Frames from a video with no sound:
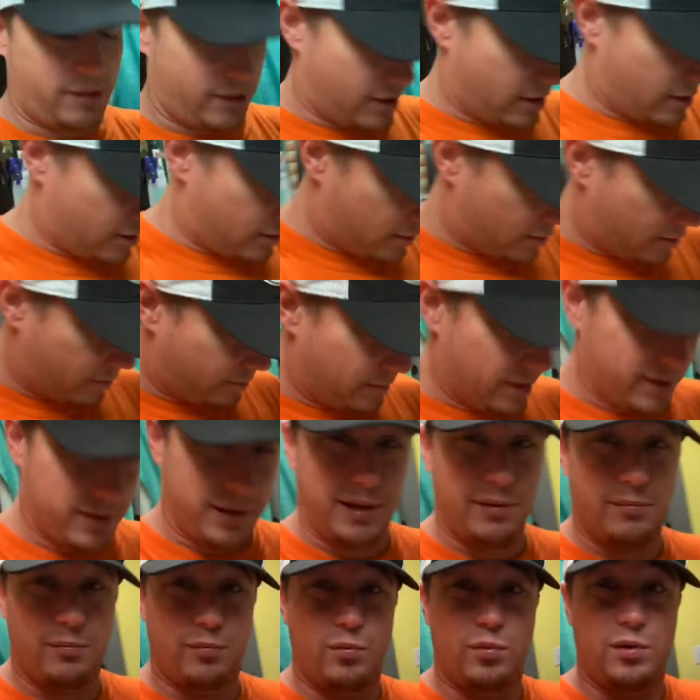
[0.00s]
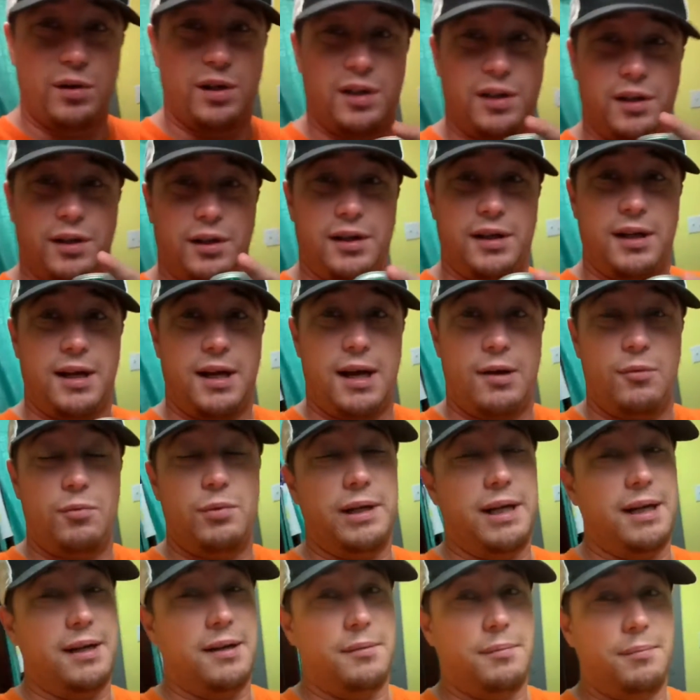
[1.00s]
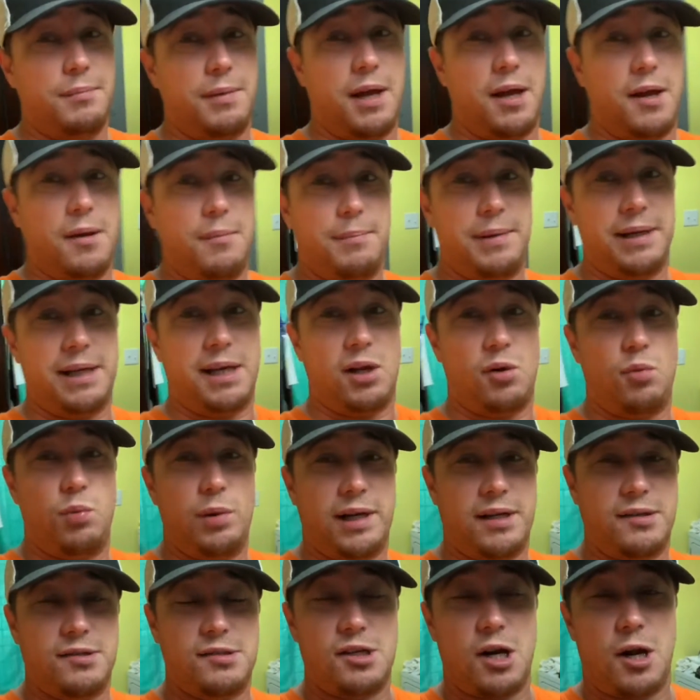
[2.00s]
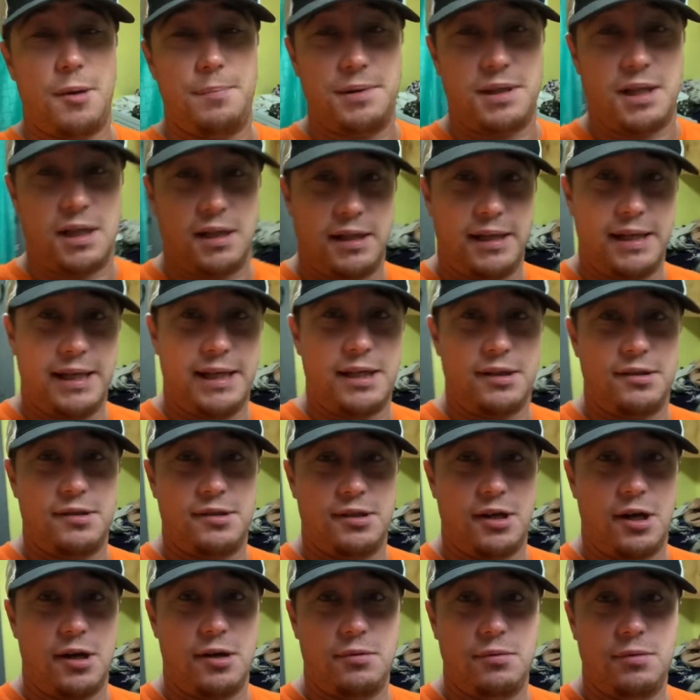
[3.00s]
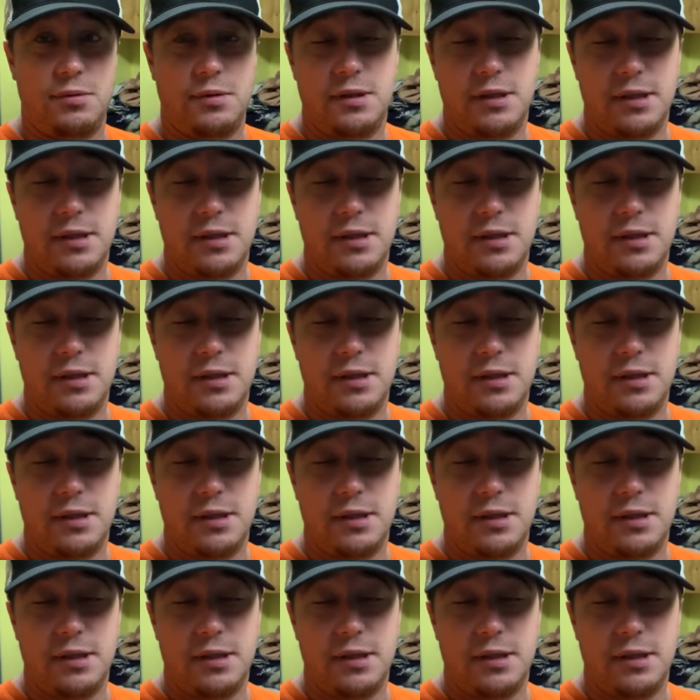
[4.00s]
Then we got to make a quick stop at the liquor store